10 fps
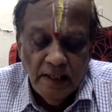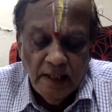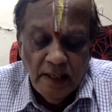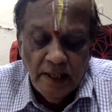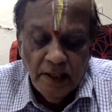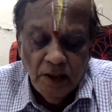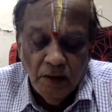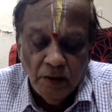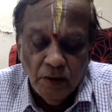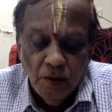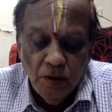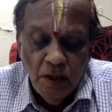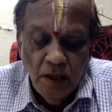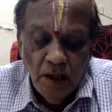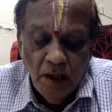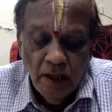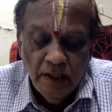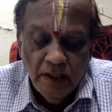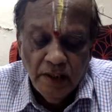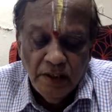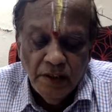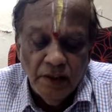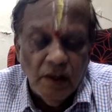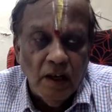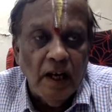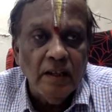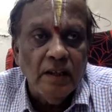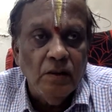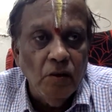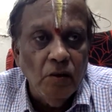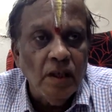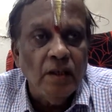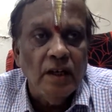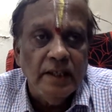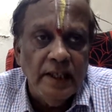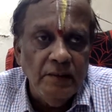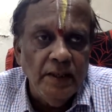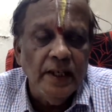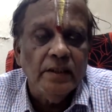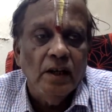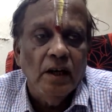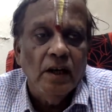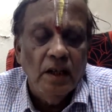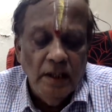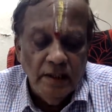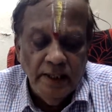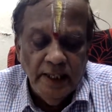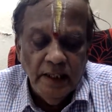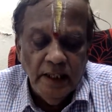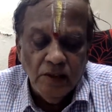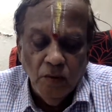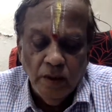handing over the goods, or there is not, or the goods are not delivered at all, then a suit